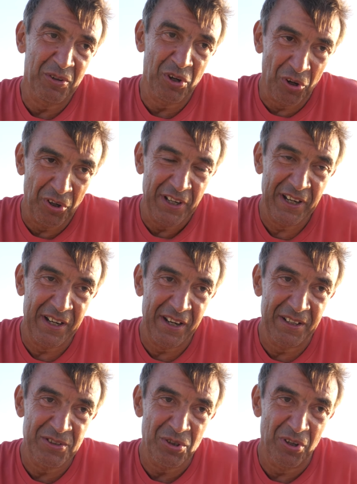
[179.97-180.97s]
chronic
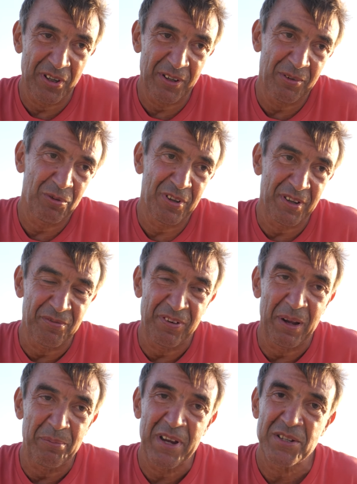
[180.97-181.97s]
and so on with
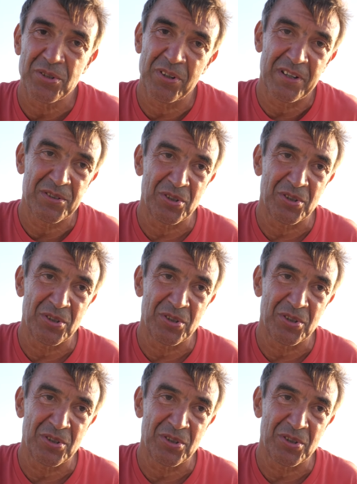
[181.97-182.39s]
inflammation and